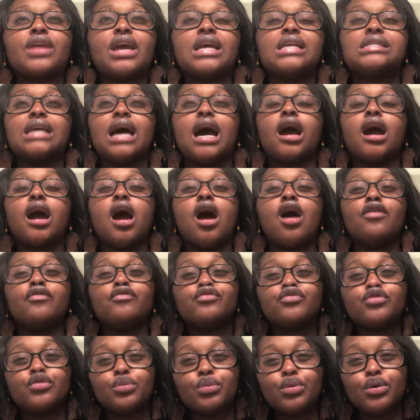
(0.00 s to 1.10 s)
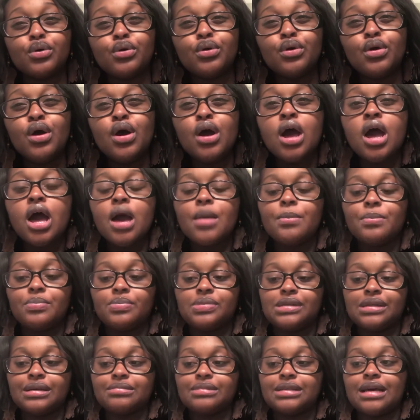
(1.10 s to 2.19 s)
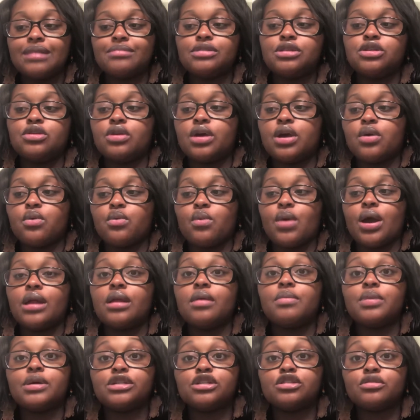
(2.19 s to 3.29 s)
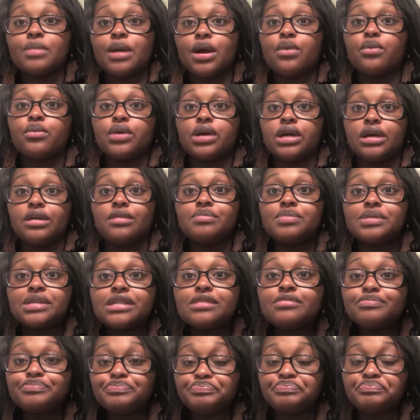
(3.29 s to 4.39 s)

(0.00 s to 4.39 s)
It's uncomfortable. Sometimes he'll get right up under my ribs.